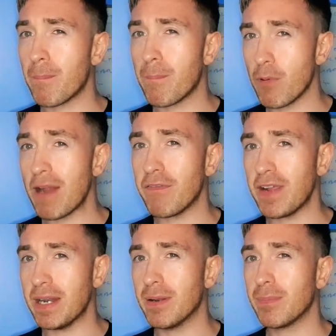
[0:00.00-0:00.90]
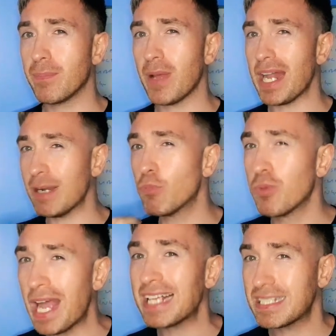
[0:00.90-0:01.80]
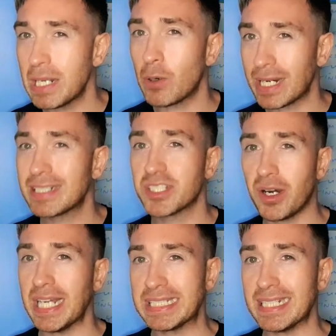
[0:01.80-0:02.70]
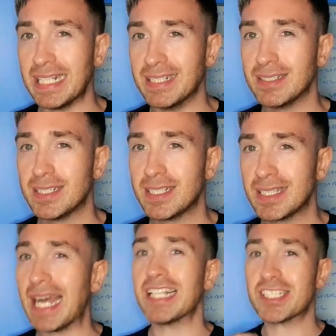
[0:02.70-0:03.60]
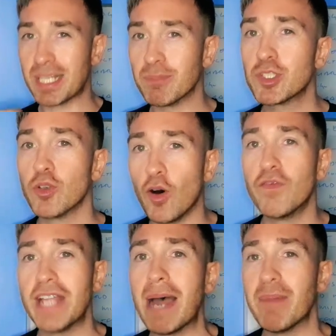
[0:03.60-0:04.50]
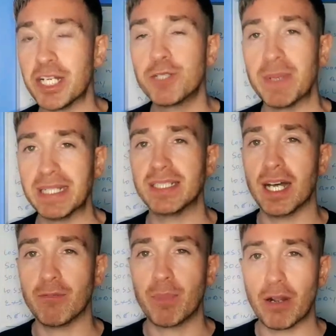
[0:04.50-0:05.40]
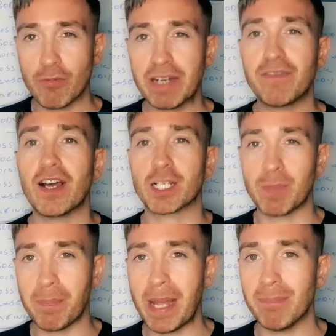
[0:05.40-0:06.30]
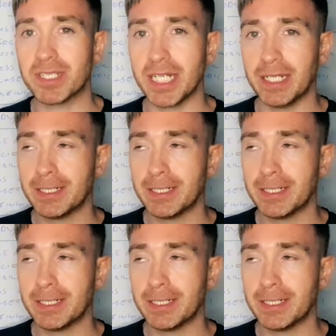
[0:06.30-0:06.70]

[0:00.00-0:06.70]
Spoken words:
breath in, and that's not anxiety. That's some sort of damage being done by reflux, by pepsin.